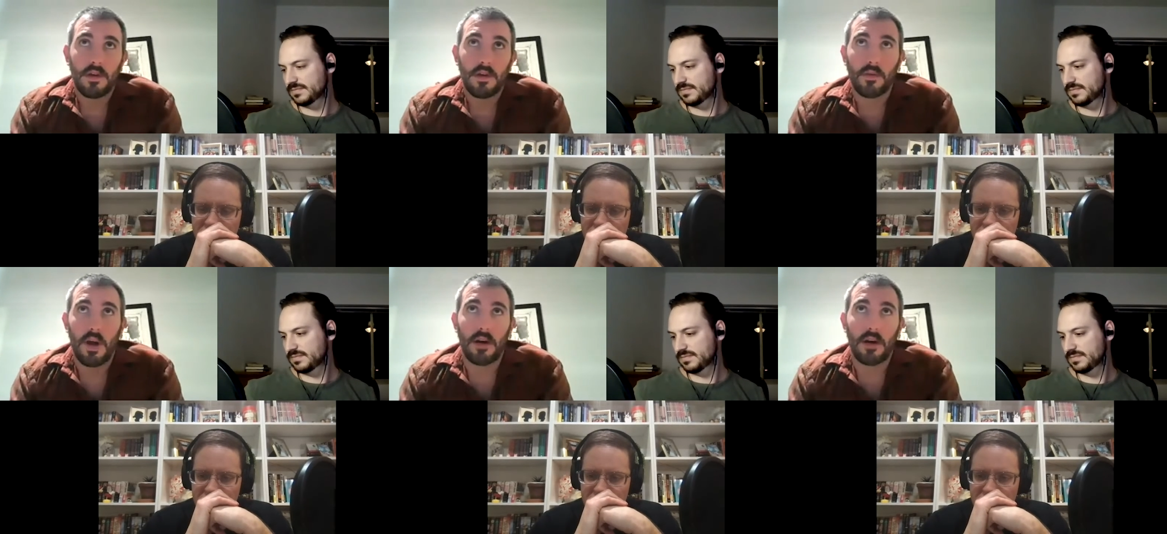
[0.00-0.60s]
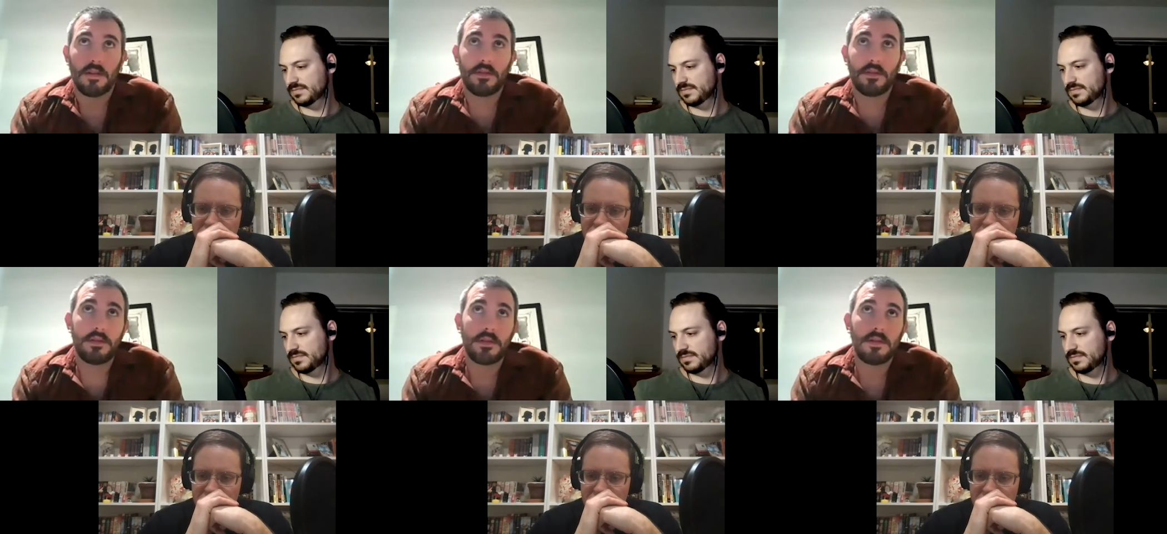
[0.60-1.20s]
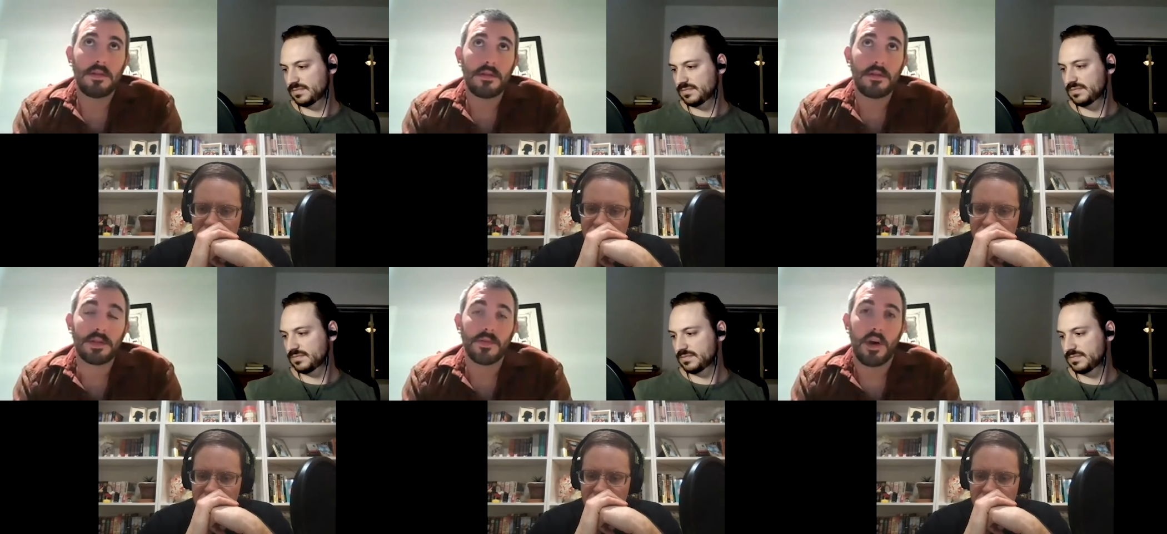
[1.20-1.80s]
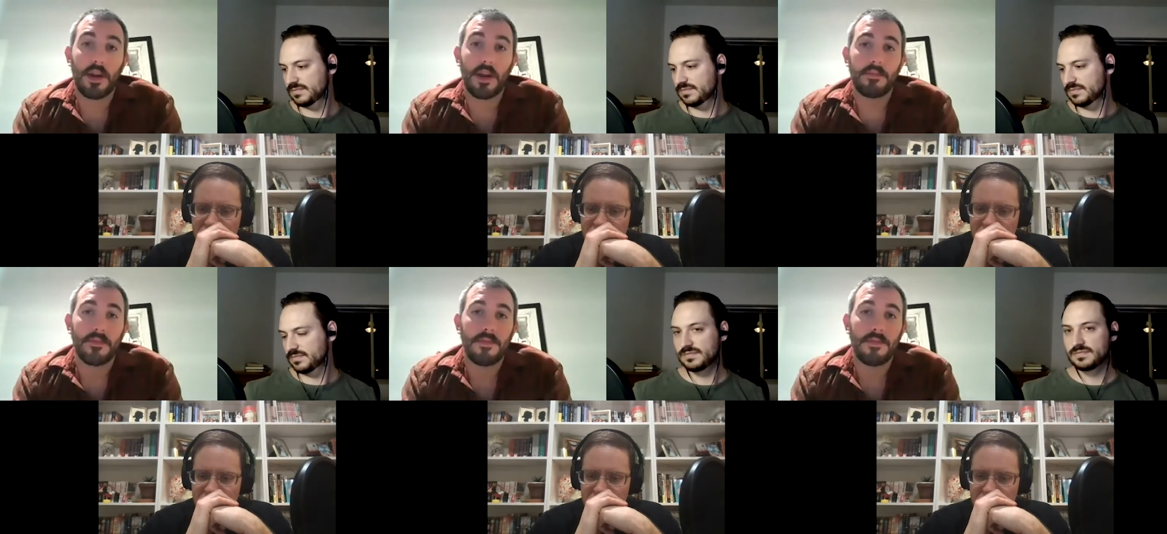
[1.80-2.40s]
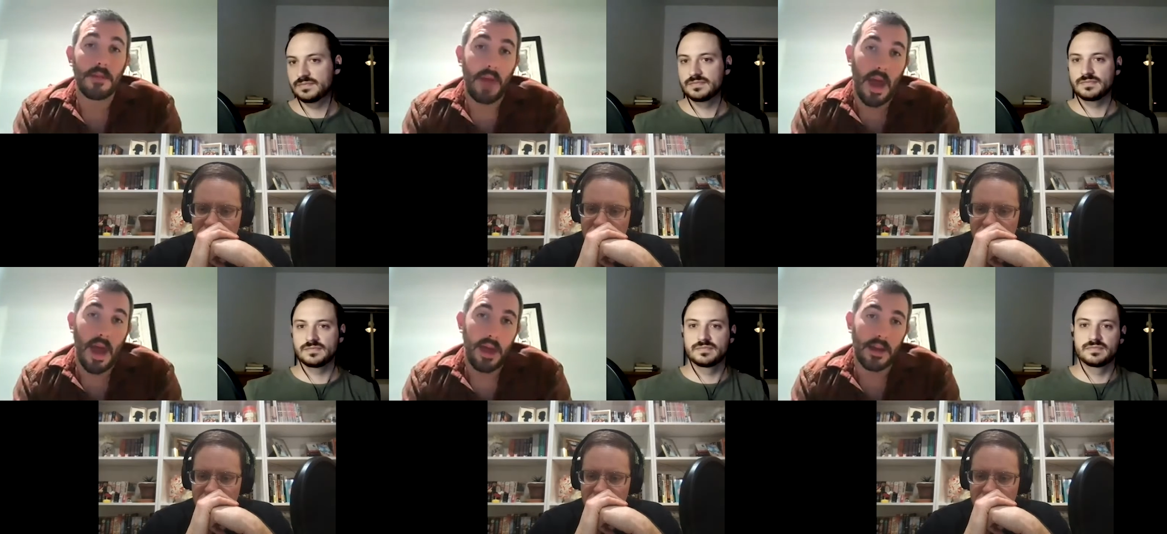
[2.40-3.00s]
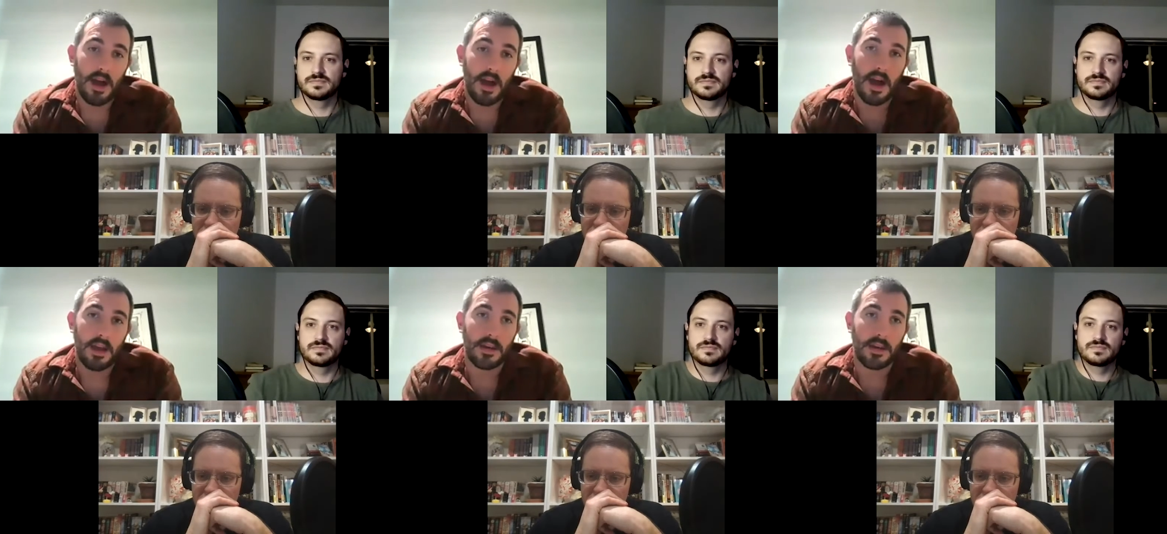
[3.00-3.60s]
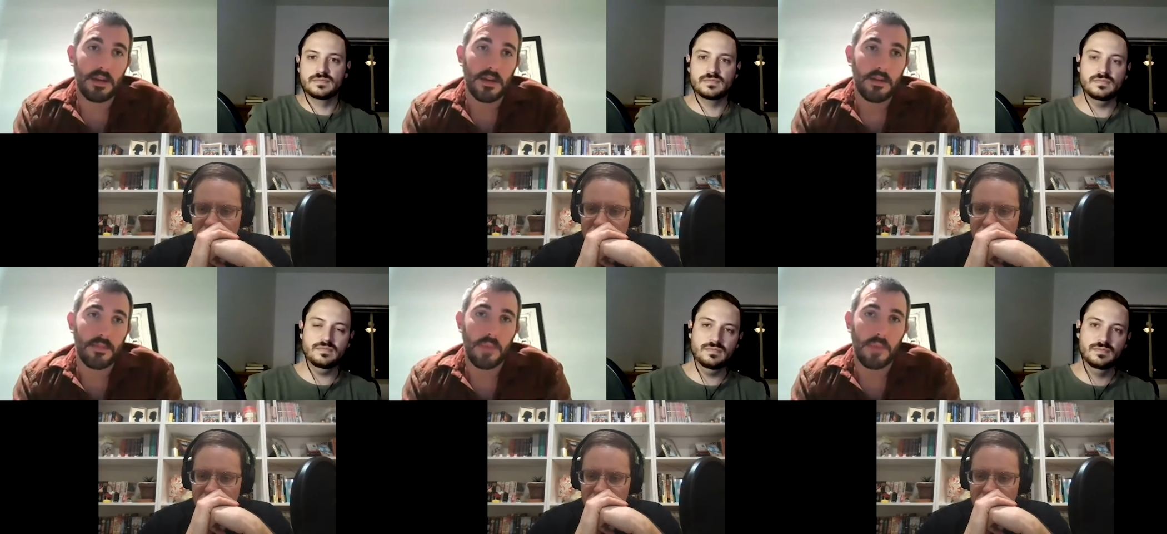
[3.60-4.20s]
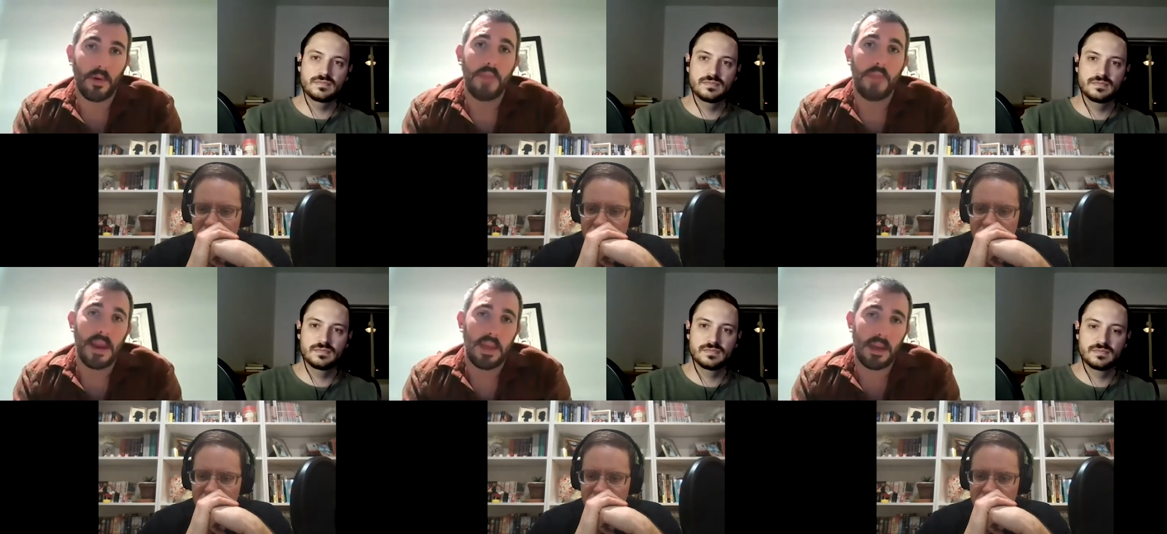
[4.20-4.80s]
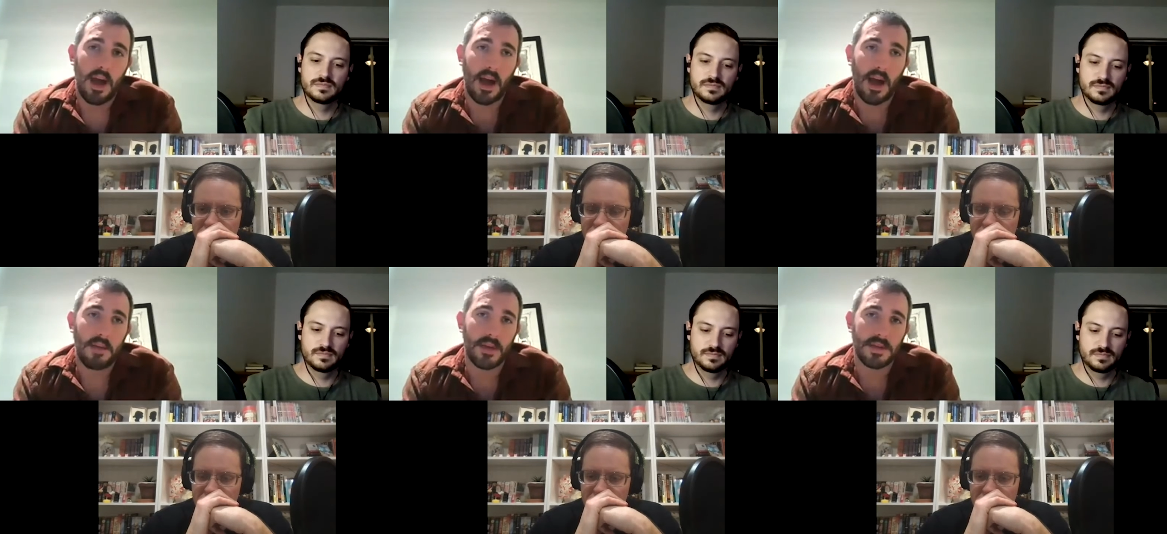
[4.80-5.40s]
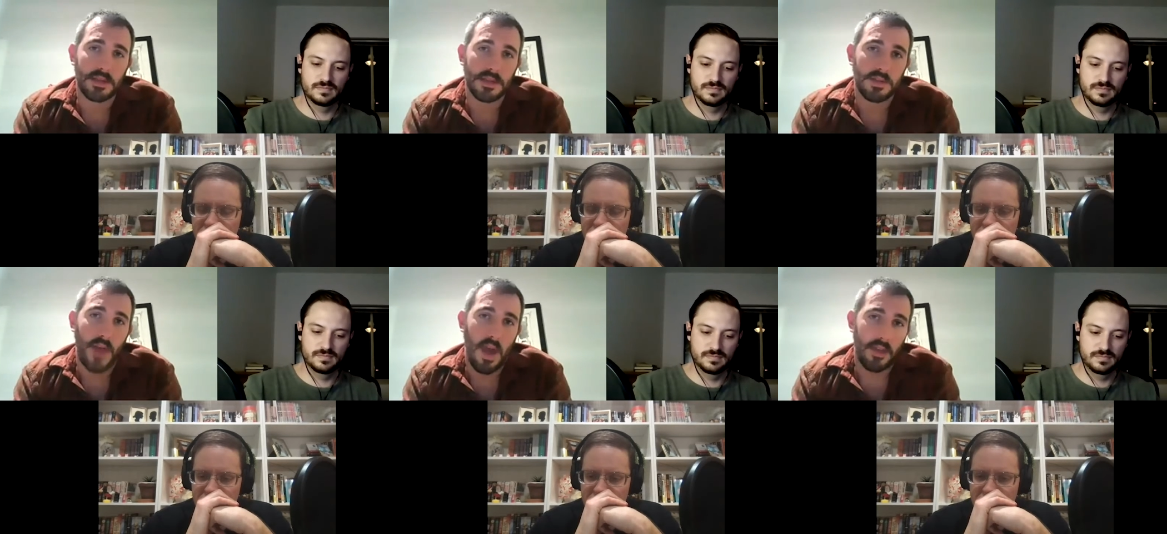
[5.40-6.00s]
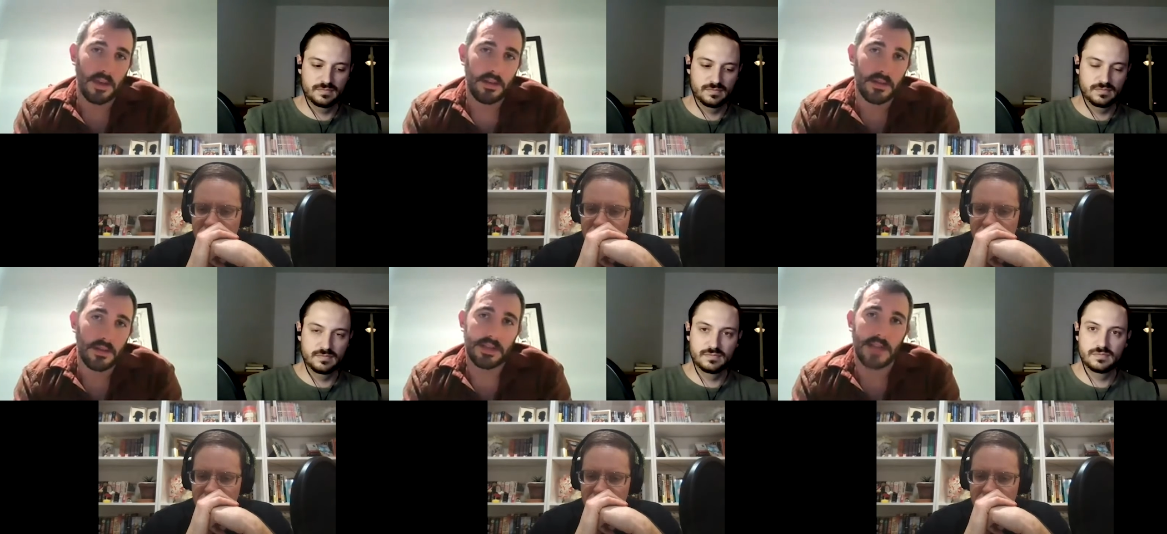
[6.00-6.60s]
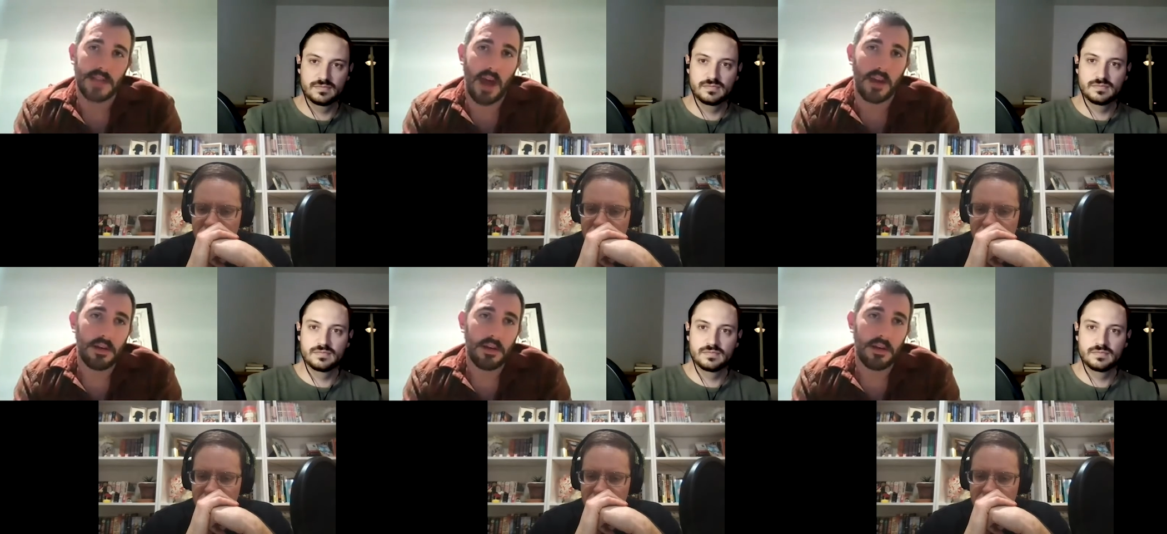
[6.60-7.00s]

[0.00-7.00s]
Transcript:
Speaker 1: well, just want to fight back on people betting on businesses failing. That's sad.